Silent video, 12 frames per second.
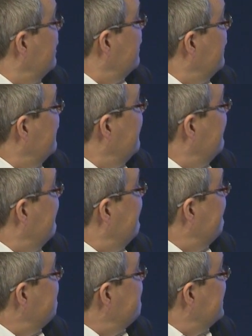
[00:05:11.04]

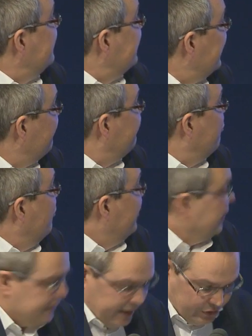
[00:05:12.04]
Um,
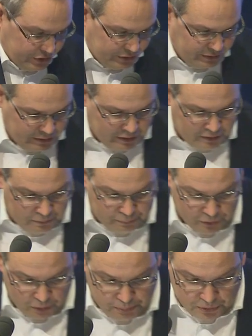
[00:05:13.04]
therefore, yes,
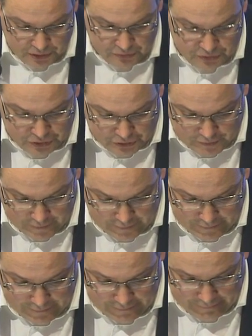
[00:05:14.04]
proponents
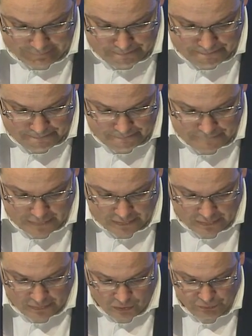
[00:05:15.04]
um,
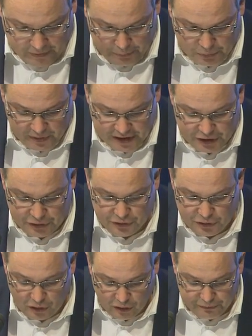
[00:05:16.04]
of
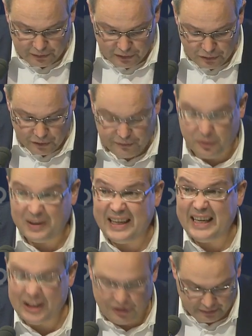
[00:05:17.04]
reparations often look for
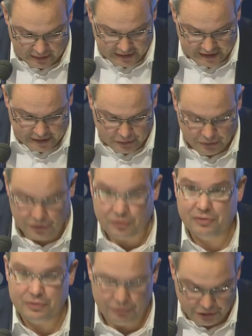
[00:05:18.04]
extra legal
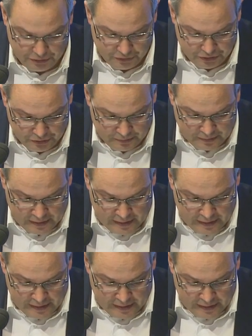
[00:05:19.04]
solutions.